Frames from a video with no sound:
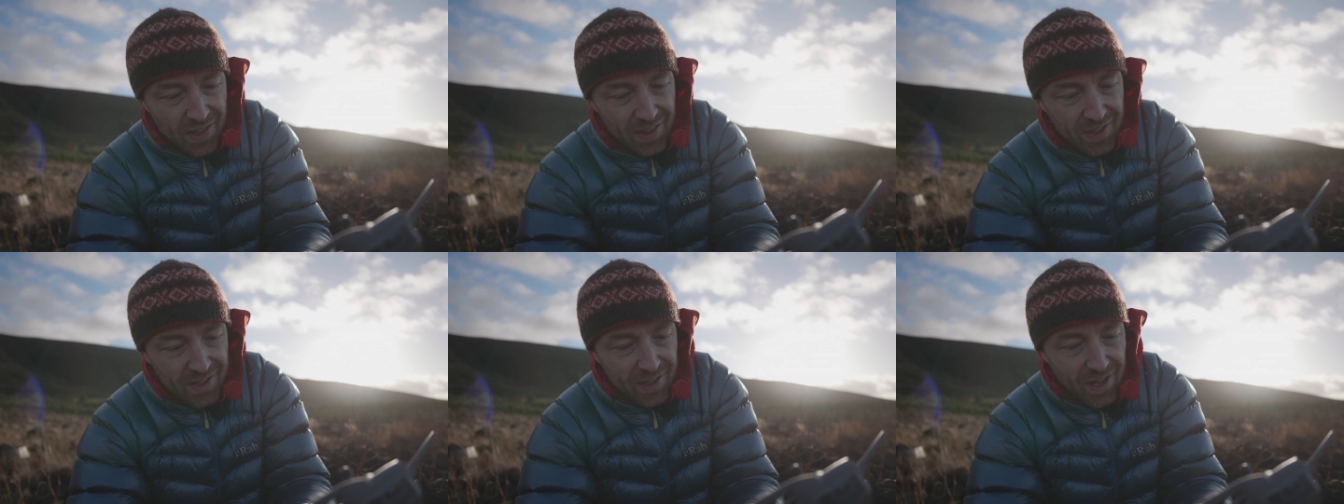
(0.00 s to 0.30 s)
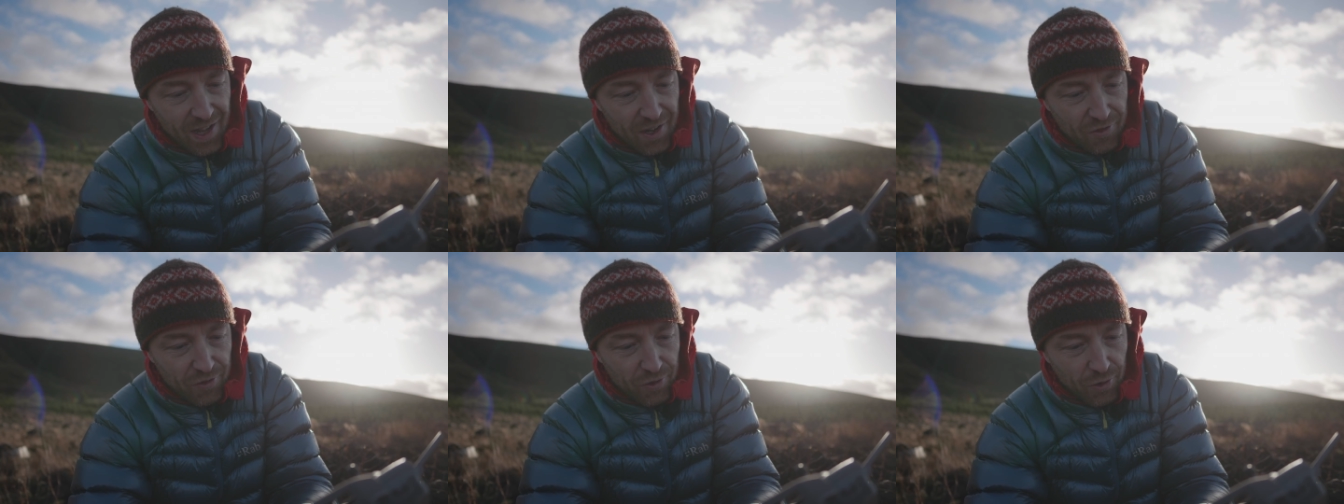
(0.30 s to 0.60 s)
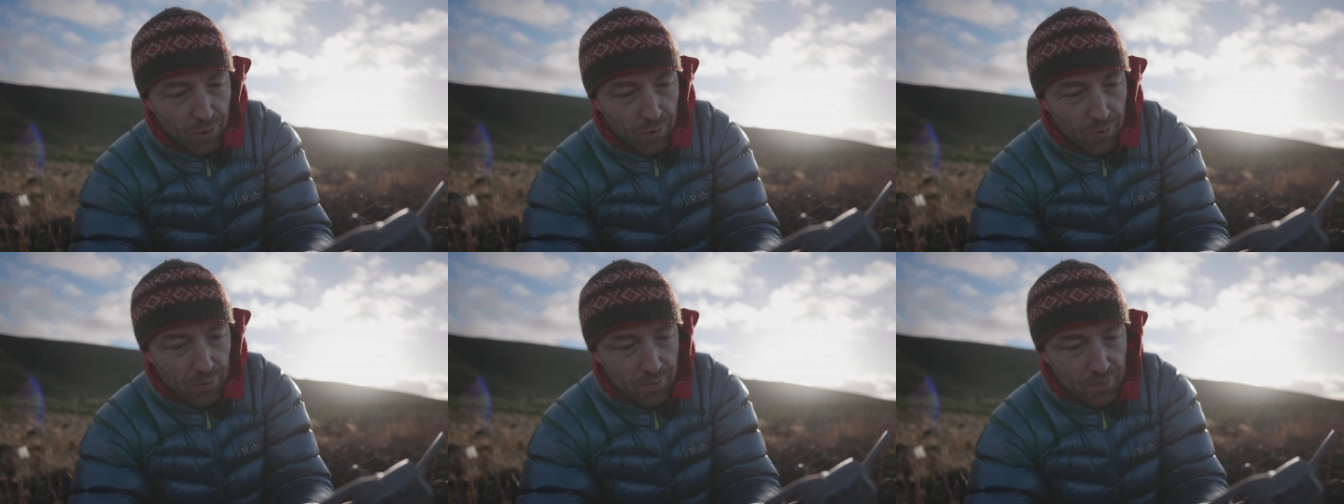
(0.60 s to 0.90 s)
the
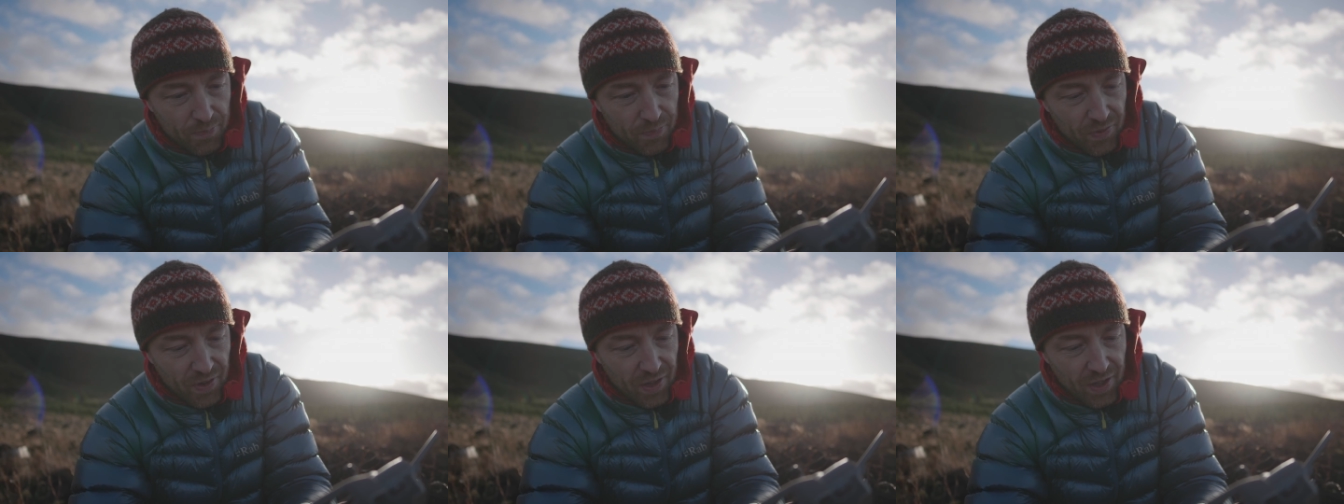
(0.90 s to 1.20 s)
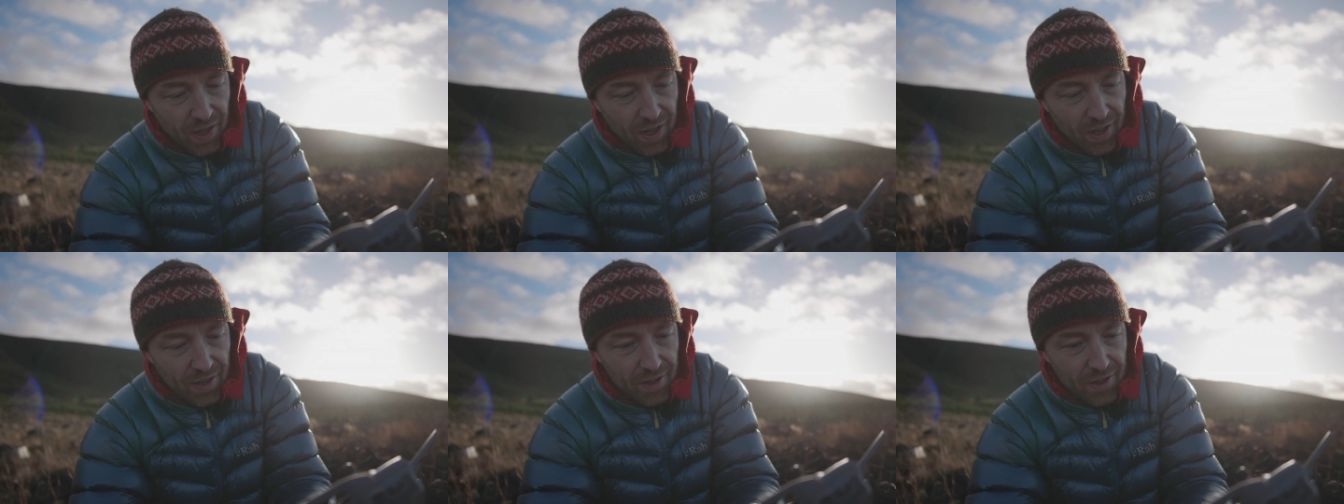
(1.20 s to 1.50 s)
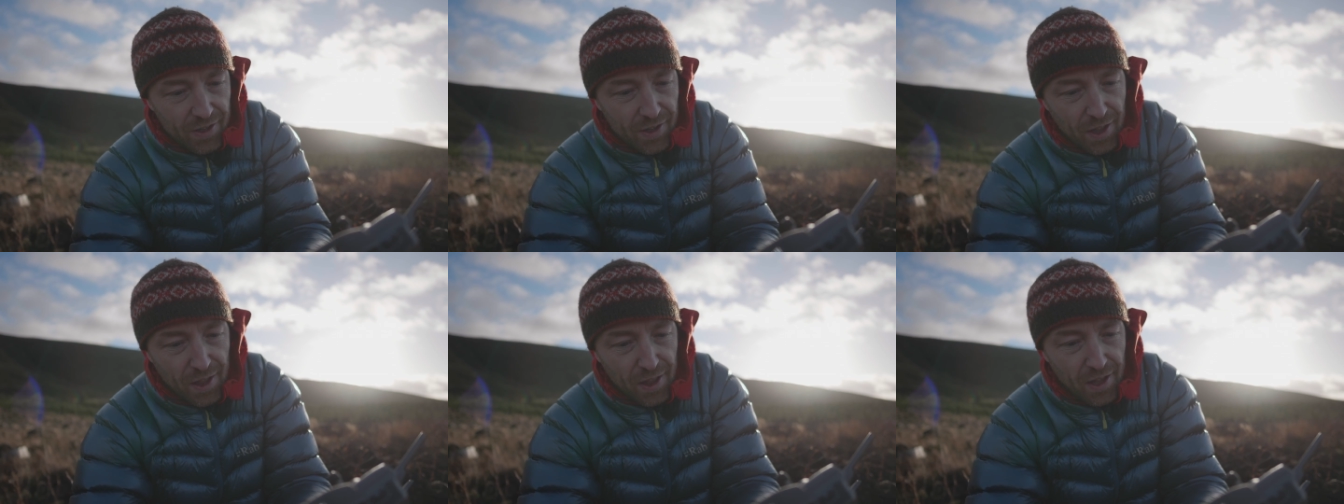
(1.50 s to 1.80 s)
lateral, and
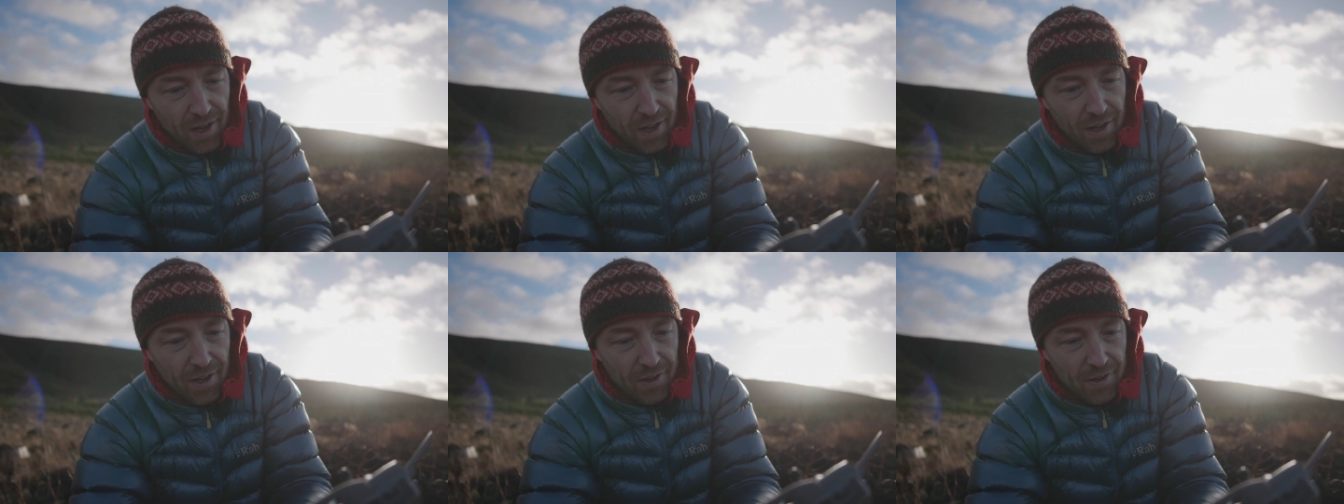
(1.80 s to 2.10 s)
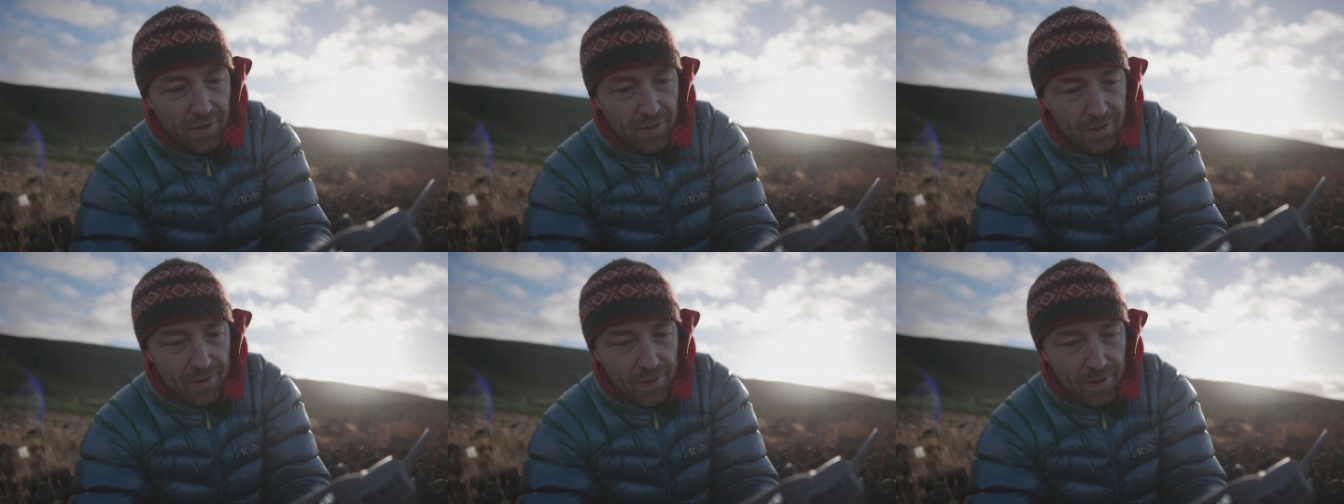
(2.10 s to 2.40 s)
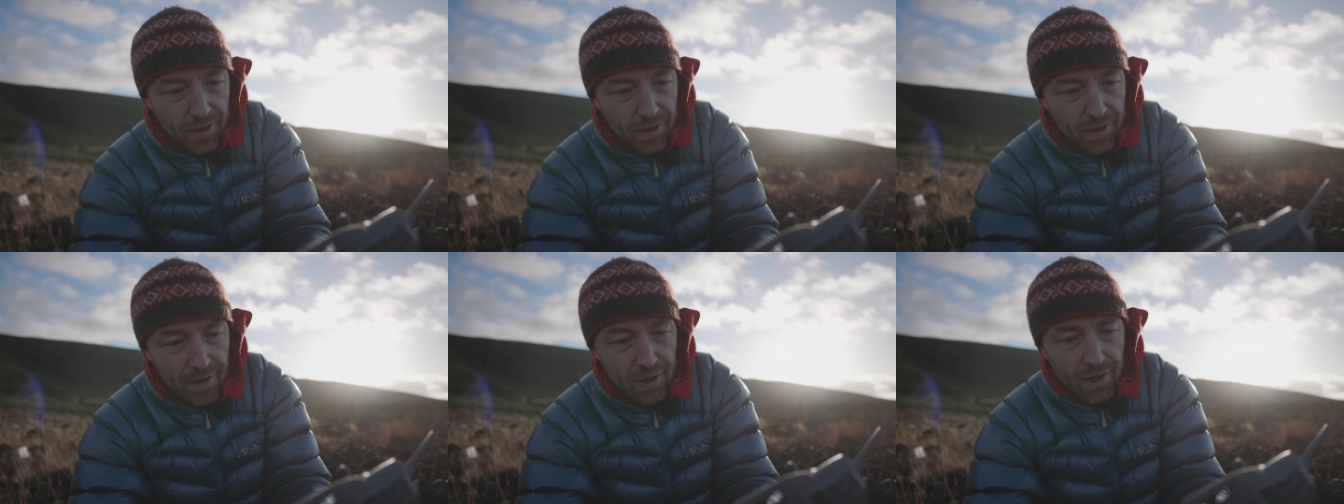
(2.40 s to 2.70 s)
the descent.
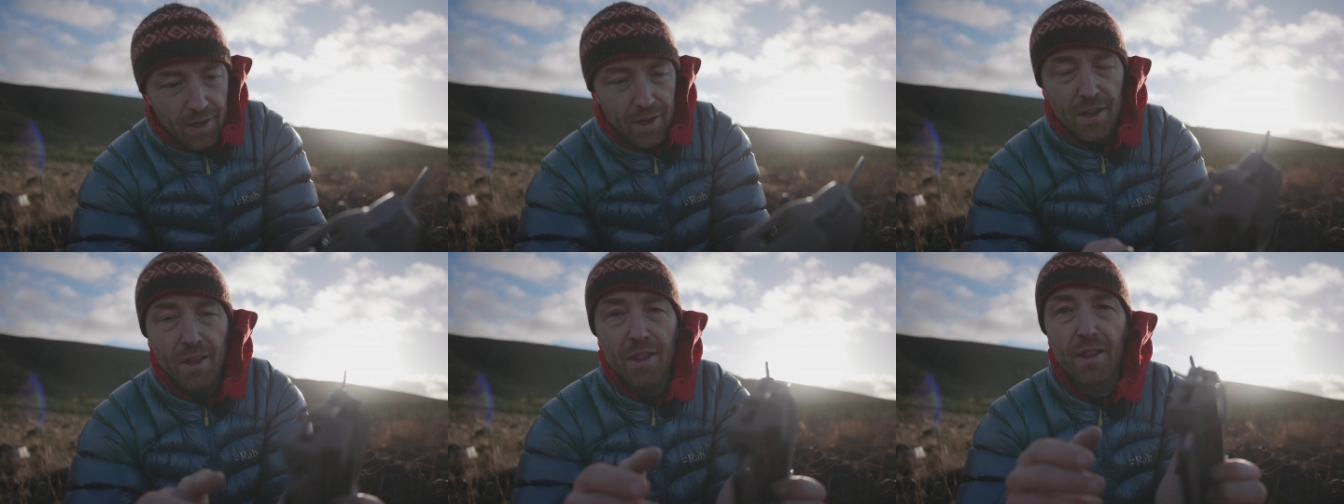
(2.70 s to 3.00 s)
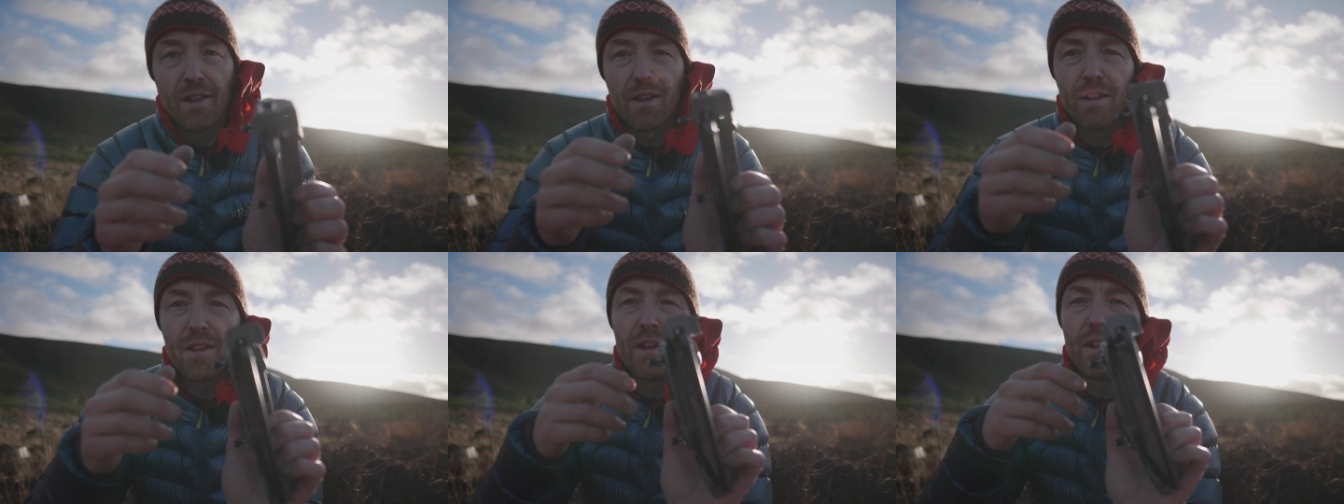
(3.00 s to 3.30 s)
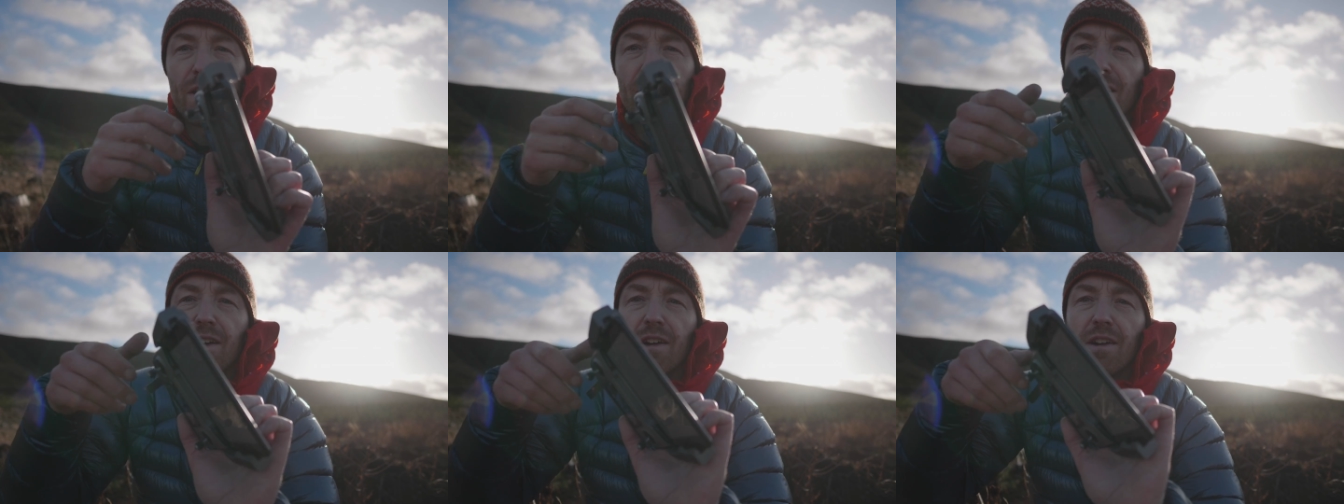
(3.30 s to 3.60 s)
See,
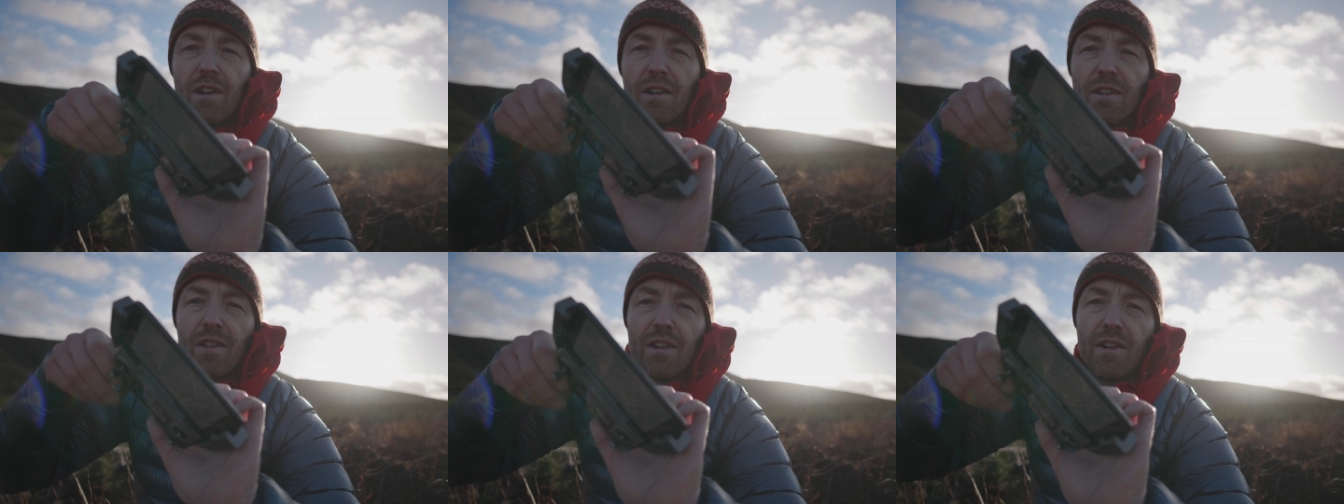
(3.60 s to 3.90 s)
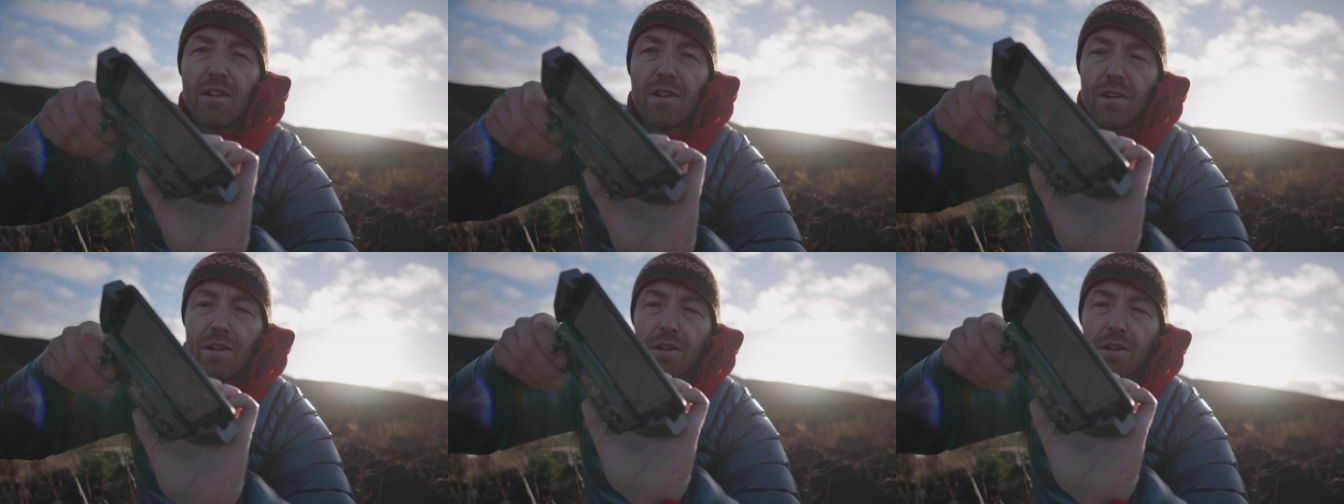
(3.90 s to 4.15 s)
there they are. There